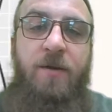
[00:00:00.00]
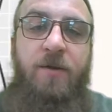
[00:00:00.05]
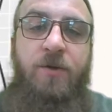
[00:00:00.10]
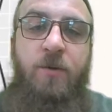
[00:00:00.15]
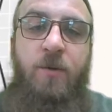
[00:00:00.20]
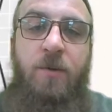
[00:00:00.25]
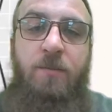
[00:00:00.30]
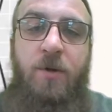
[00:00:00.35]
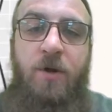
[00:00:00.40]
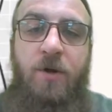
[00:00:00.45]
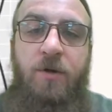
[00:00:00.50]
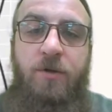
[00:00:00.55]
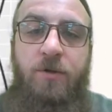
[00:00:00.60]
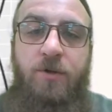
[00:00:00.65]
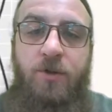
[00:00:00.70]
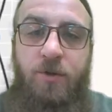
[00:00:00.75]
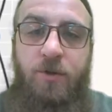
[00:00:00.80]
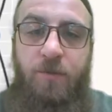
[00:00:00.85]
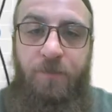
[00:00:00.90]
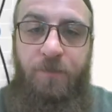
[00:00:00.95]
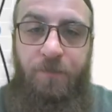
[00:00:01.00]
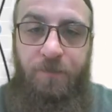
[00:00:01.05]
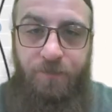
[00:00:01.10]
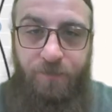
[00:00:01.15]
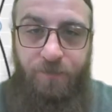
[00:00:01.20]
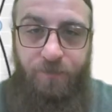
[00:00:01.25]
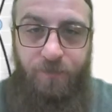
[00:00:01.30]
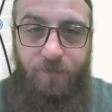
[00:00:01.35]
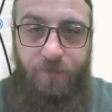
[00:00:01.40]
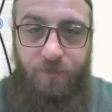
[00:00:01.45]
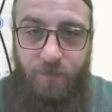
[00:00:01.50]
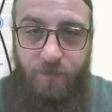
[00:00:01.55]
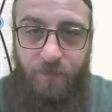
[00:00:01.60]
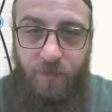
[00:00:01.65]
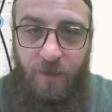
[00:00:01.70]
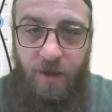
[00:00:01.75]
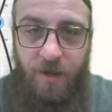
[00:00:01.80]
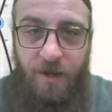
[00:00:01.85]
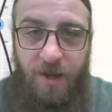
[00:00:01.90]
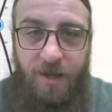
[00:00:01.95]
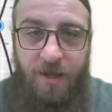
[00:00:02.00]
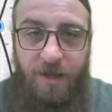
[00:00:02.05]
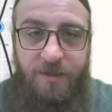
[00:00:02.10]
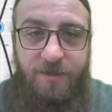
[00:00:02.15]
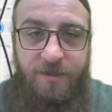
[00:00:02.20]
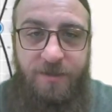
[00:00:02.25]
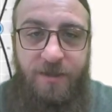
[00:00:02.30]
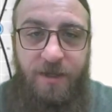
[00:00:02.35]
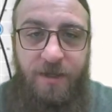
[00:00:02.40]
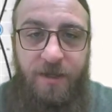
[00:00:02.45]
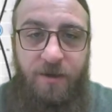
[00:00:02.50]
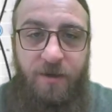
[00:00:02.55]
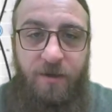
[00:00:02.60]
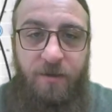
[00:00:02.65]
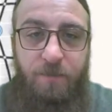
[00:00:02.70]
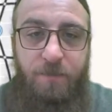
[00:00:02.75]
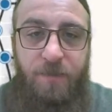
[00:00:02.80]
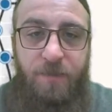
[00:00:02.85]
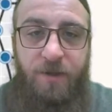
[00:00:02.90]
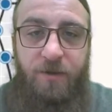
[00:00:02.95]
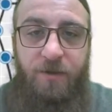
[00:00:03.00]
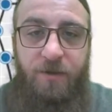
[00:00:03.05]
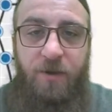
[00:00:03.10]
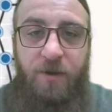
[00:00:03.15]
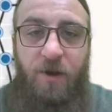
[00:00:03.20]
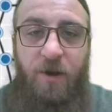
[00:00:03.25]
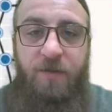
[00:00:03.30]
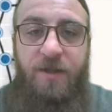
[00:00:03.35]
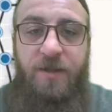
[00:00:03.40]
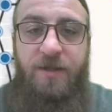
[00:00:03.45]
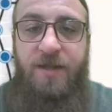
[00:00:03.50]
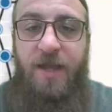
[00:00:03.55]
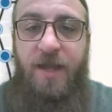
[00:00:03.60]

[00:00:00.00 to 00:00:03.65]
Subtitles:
to emerge. And I can sit here and build on these